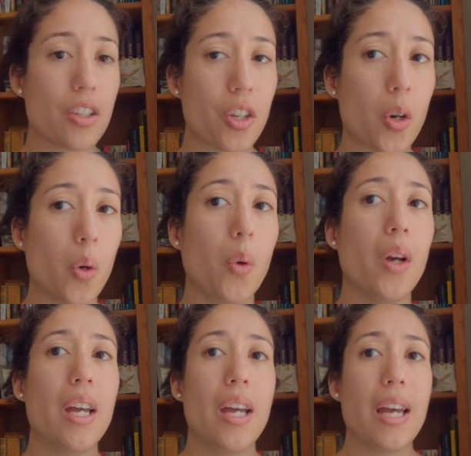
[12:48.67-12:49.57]
So
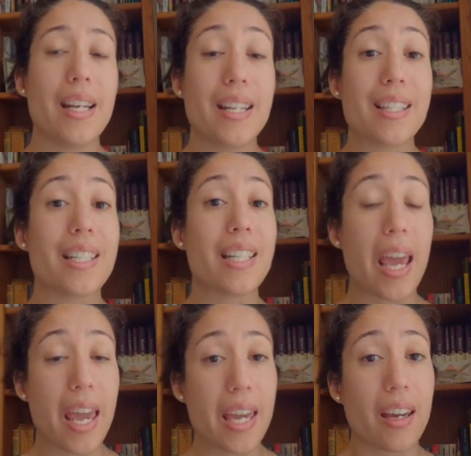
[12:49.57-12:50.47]
it doesn't
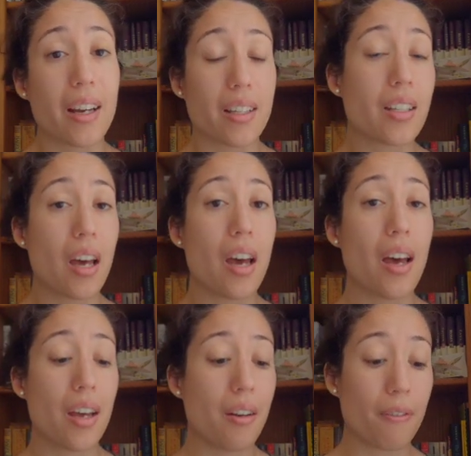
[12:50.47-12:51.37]
take a
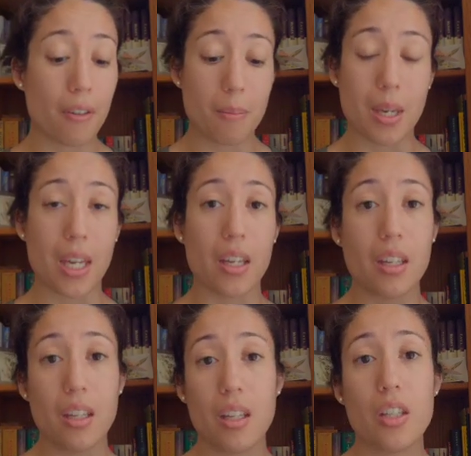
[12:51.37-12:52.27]
ton for me
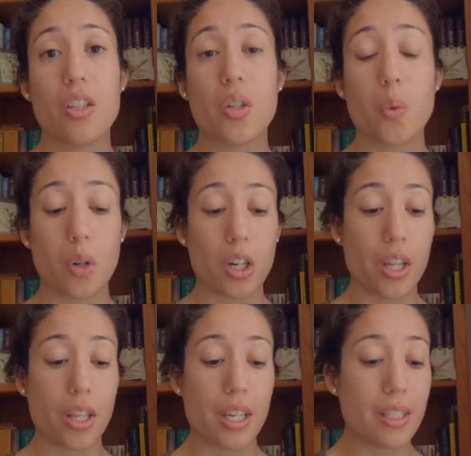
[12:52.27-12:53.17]
to work
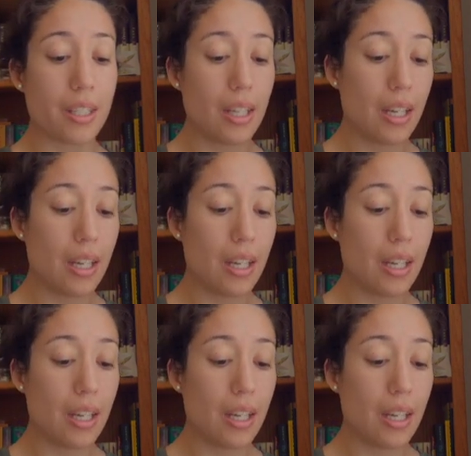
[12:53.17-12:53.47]
on these.